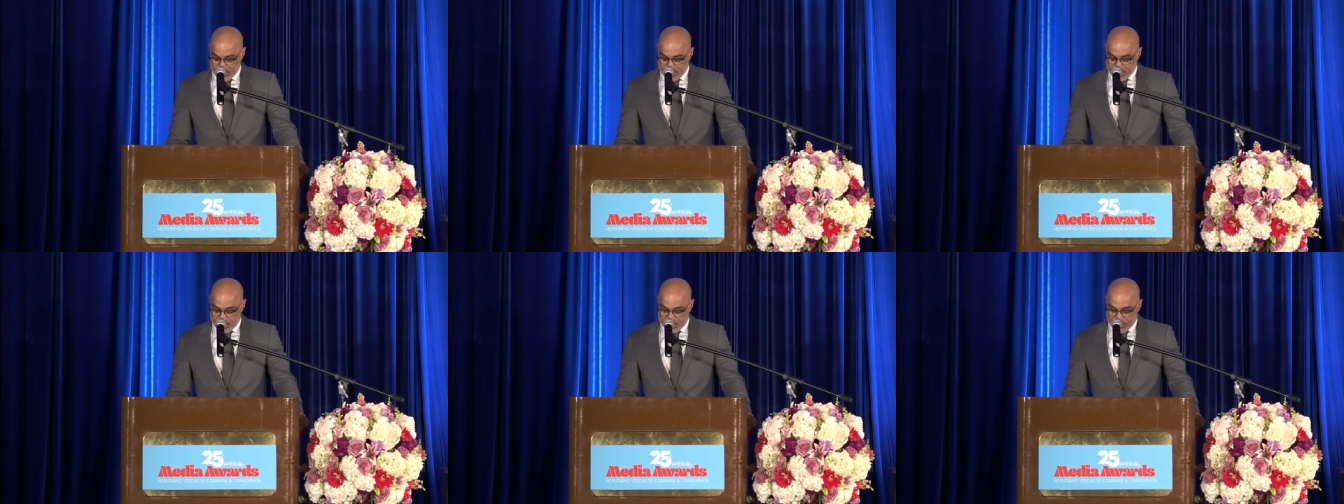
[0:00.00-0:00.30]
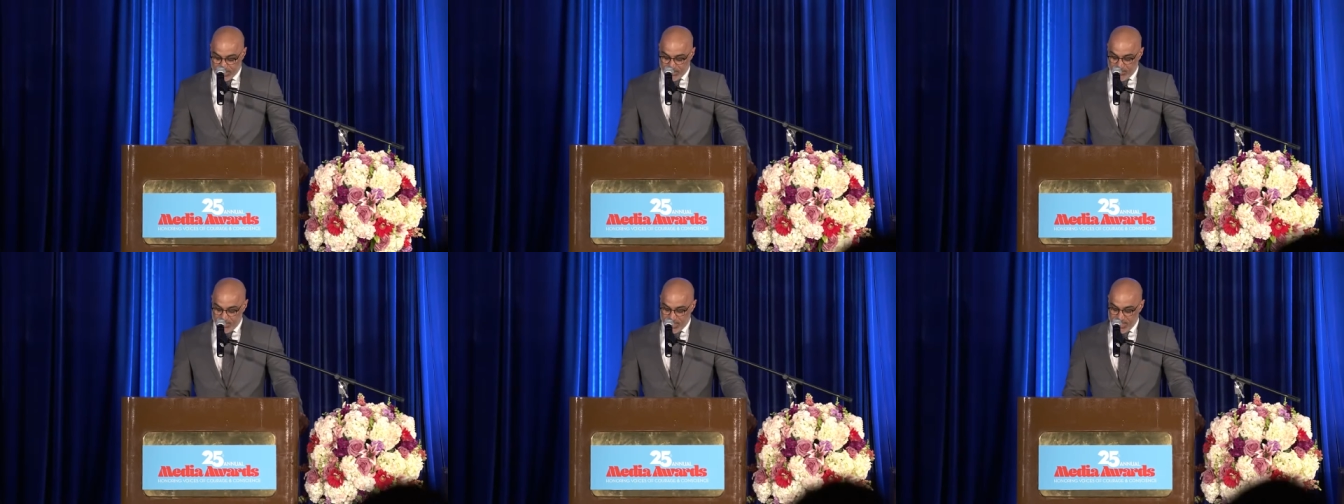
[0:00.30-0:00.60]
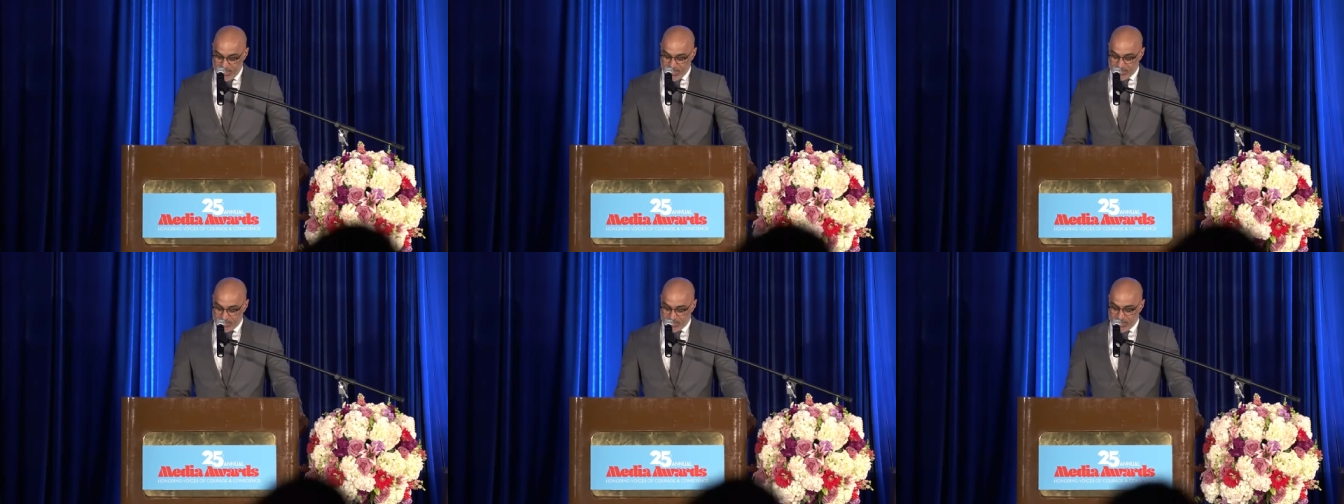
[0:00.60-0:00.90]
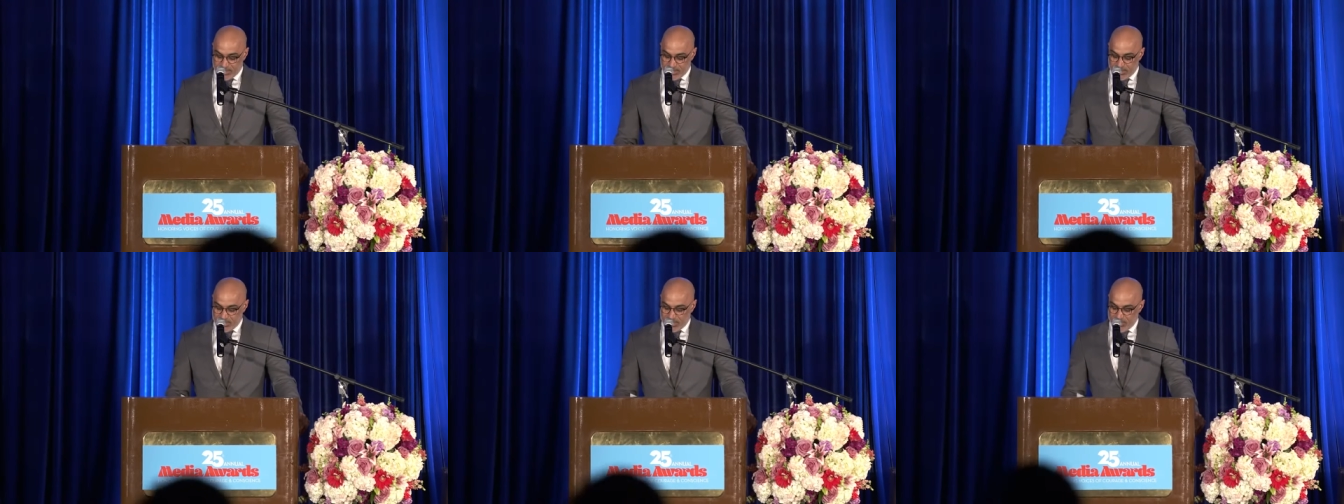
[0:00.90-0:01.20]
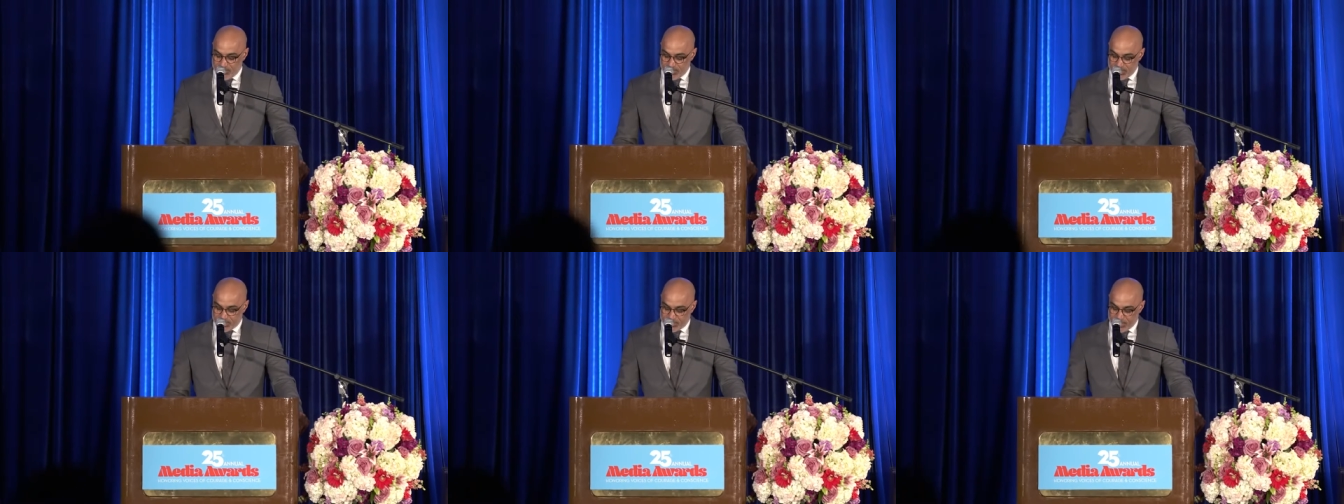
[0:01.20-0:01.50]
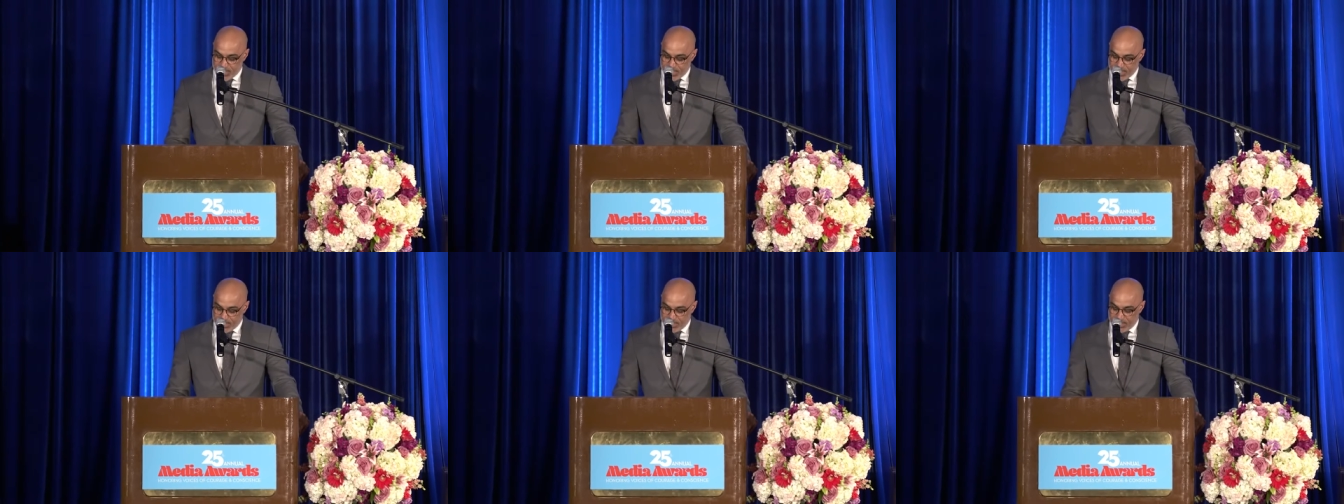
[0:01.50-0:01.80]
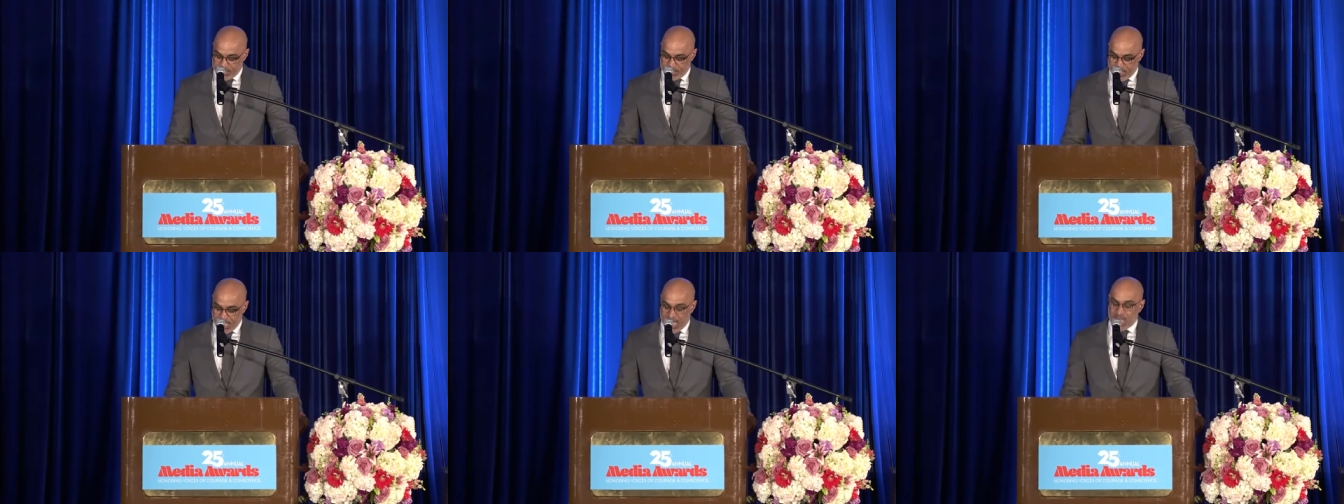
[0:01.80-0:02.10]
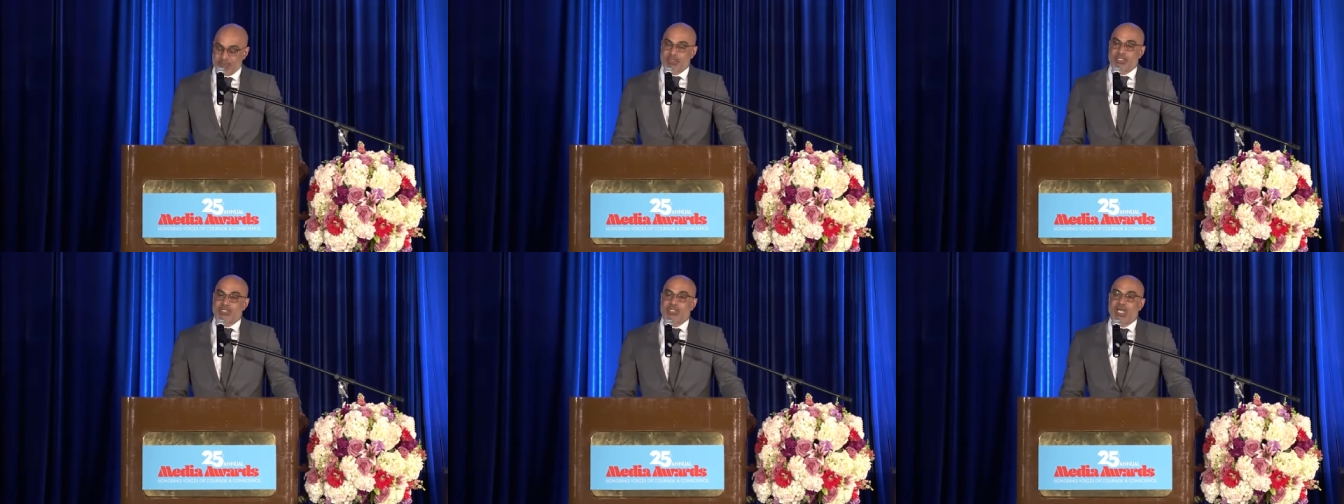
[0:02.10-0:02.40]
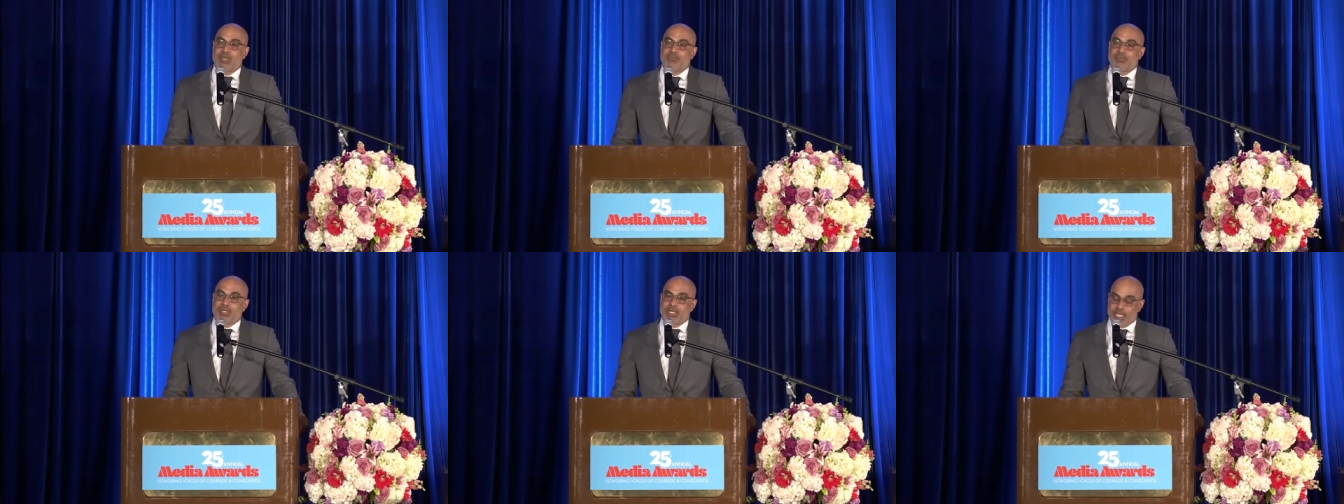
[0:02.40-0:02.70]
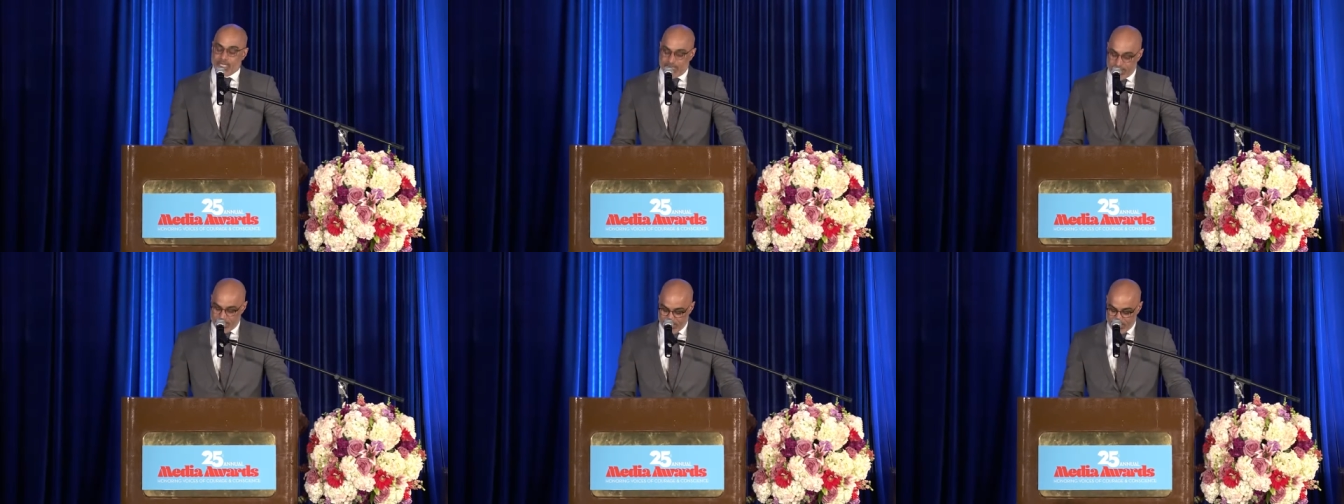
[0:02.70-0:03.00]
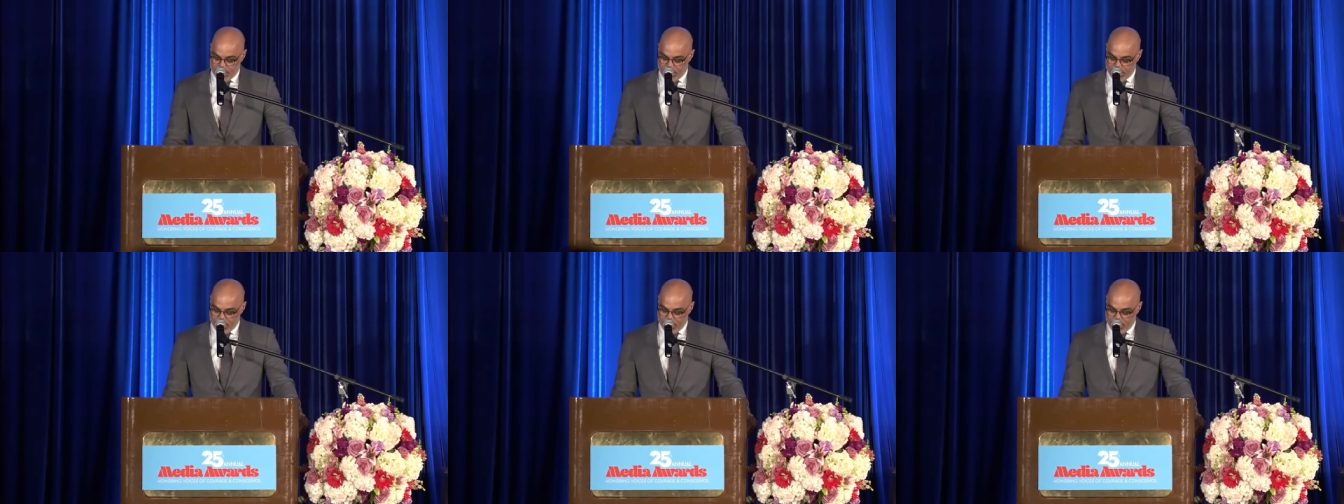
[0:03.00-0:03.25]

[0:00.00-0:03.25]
has de demonstrated time and time again